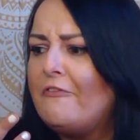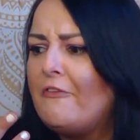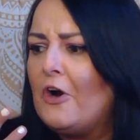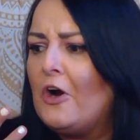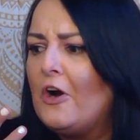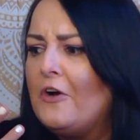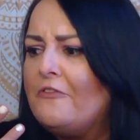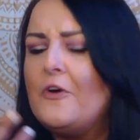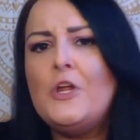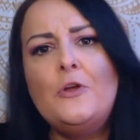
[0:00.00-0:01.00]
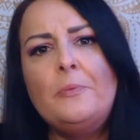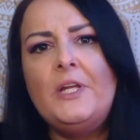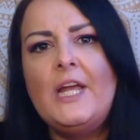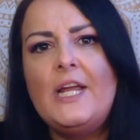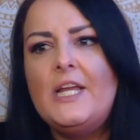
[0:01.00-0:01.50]
for, for you
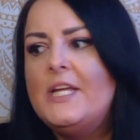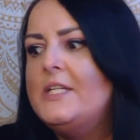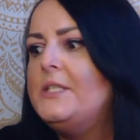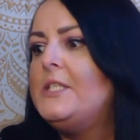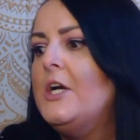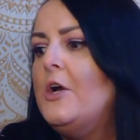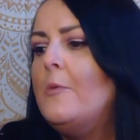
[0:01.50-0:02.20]
Pleiadians,